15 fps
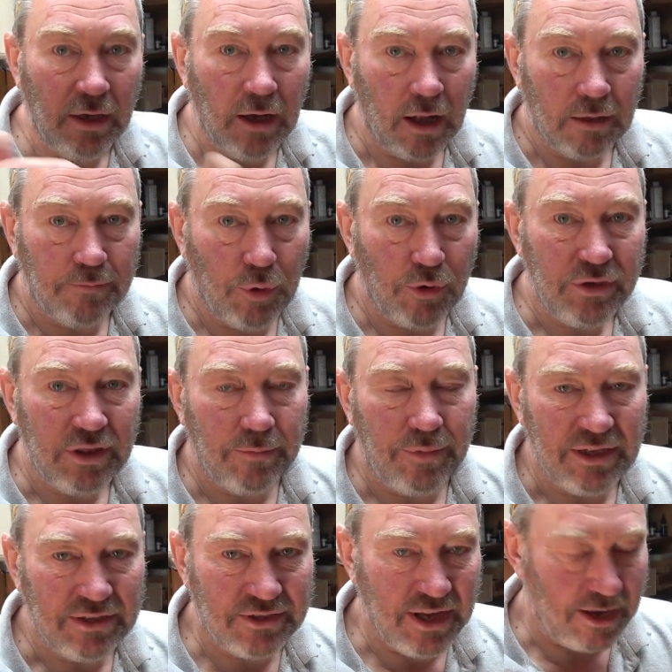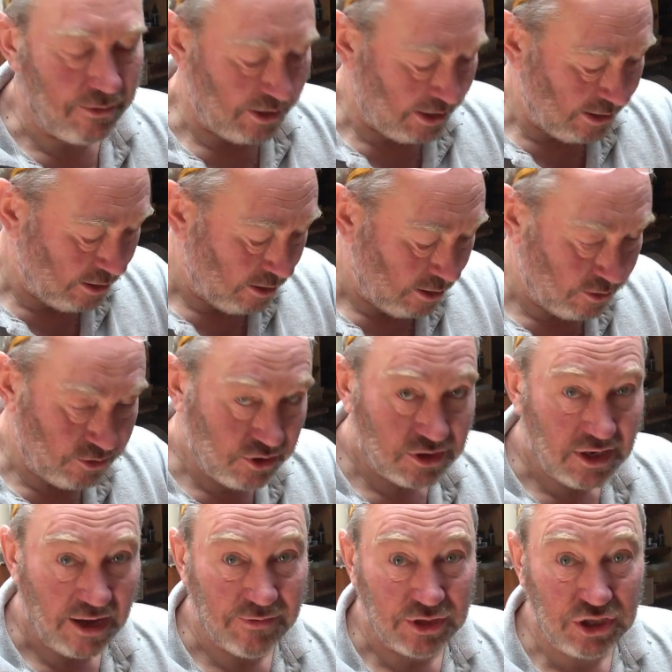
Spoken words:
I'll point the bits down here and just have a